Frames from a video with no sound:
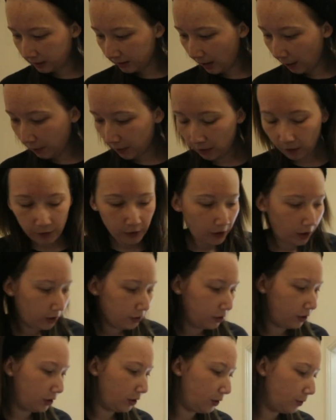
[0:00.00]
Now we're going
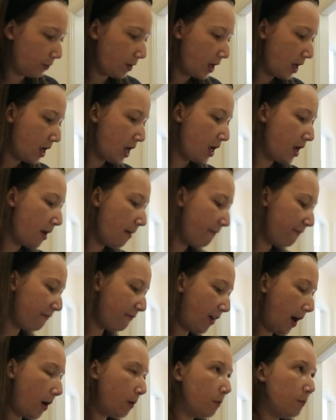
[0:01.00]
on to
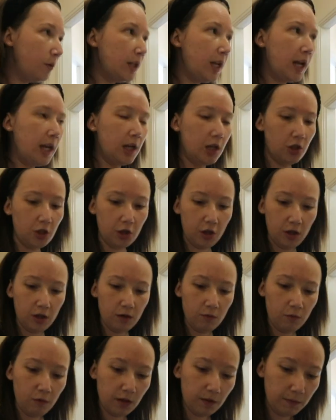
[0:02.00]

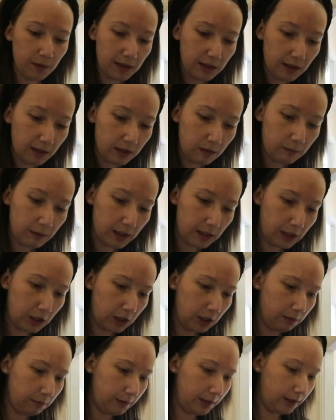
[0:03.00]
foundation. What's my sister
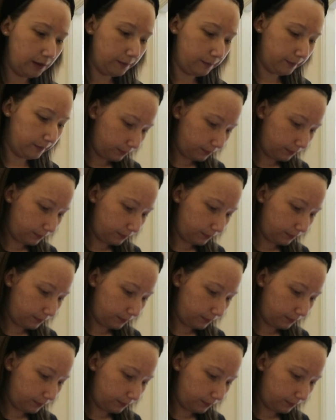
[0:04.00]
messaging me?